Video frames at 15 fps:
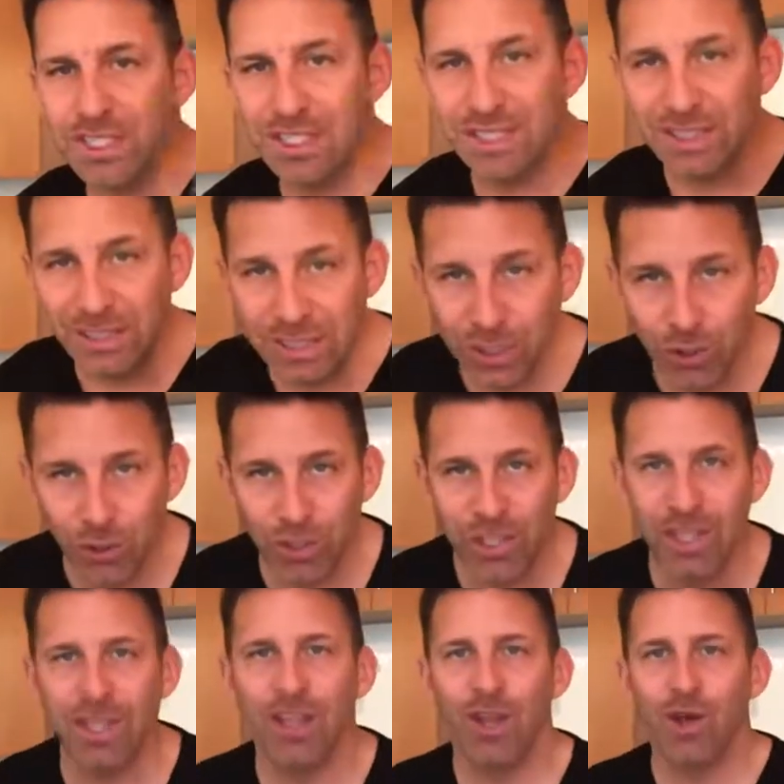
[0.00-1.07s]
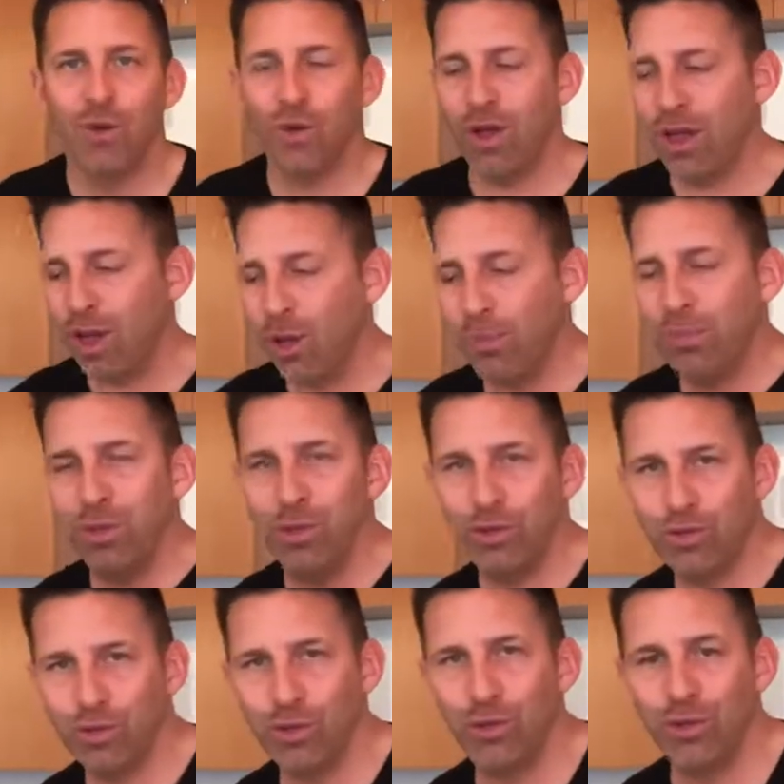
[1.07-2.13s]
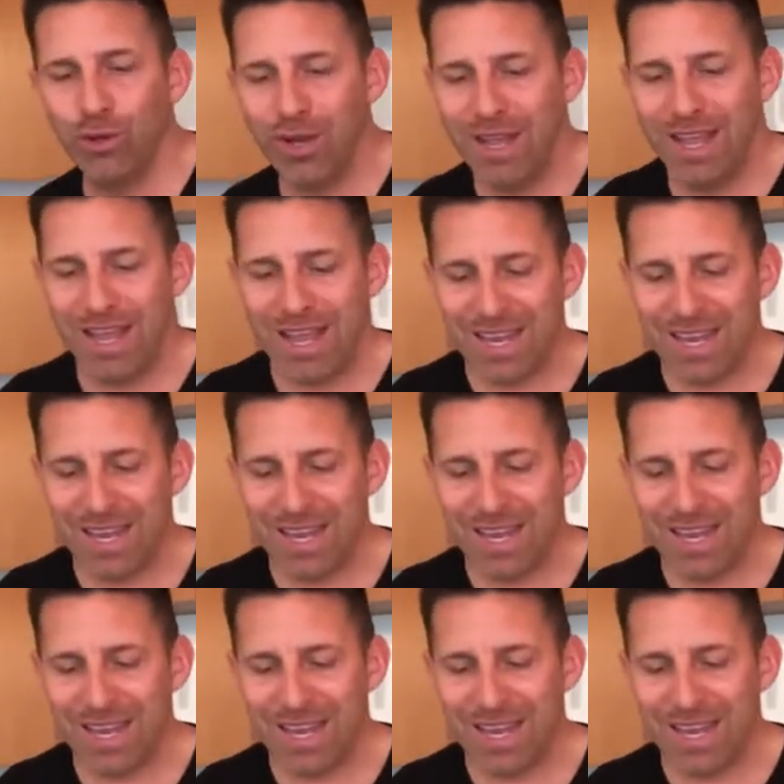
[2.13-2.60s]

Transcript: This literally will help you through